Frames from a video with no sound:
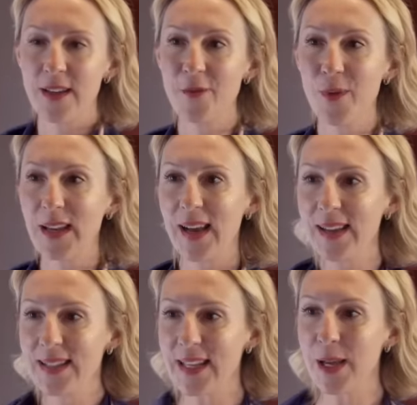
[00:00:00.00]
Et voila,
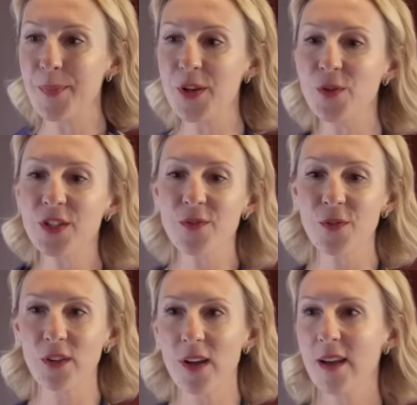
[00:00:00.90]
it's like a
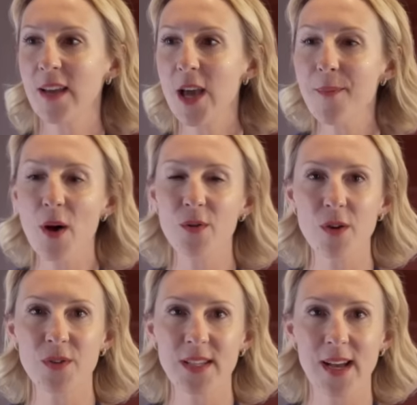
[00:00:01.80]
beautiful
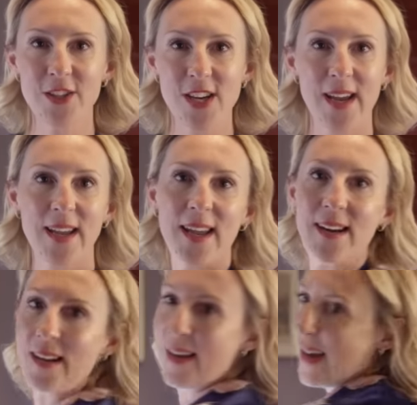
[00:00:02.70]
kimono style
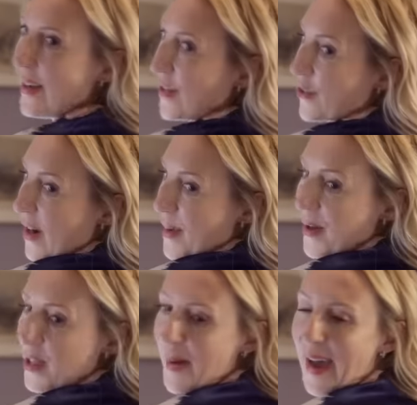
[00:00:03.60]
jacket. And the
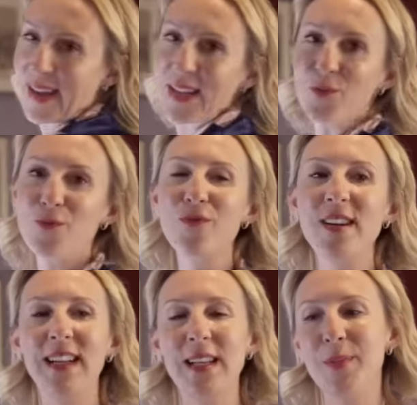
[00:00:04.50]
drape at the back is
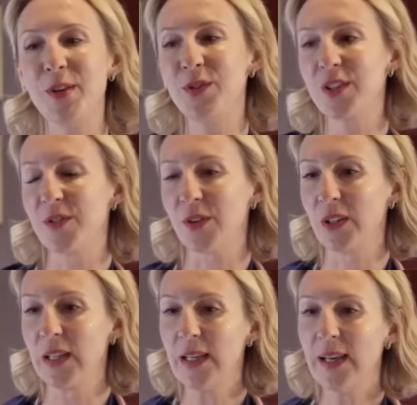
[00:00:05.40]
really
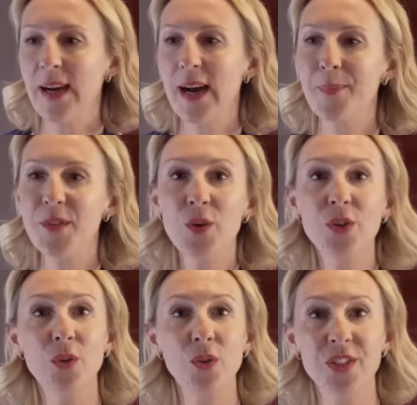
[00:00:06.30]
beautiful. You
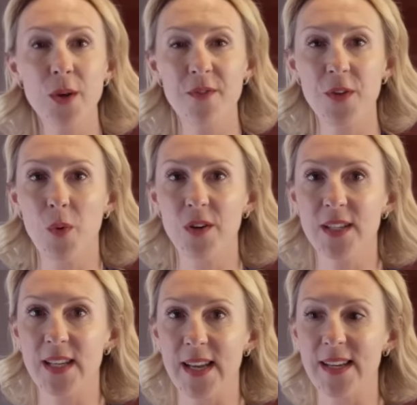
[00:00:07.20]
could also, if you
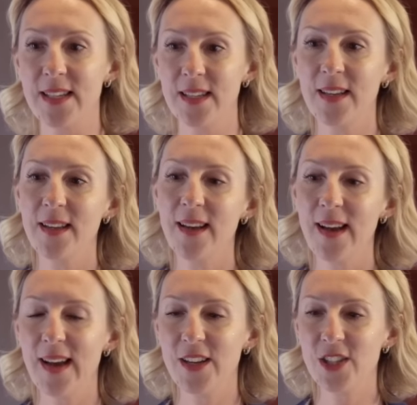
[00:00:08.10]
wanted,
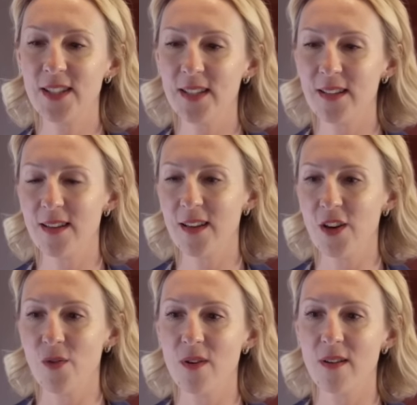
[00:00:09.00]
just, you
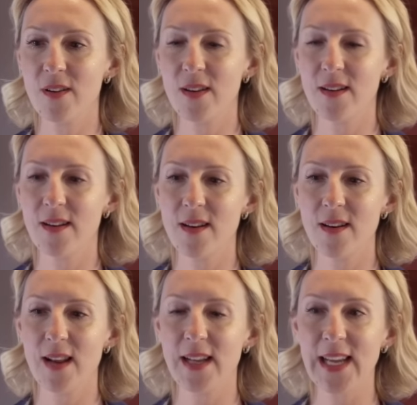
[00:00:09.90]
know,
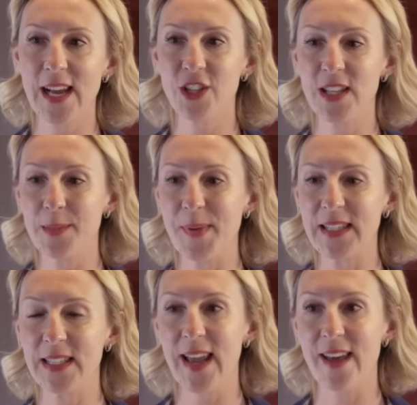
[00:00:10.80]
attach these
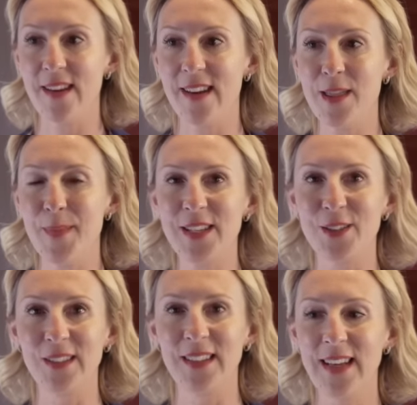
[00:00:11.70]
bits together in the
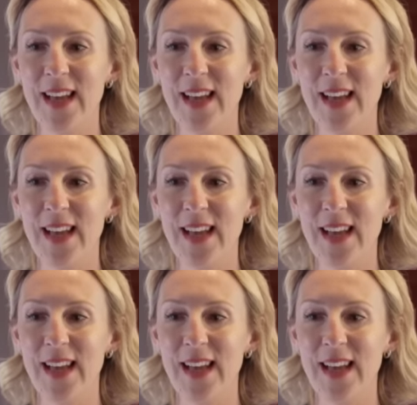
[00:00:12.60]
middle.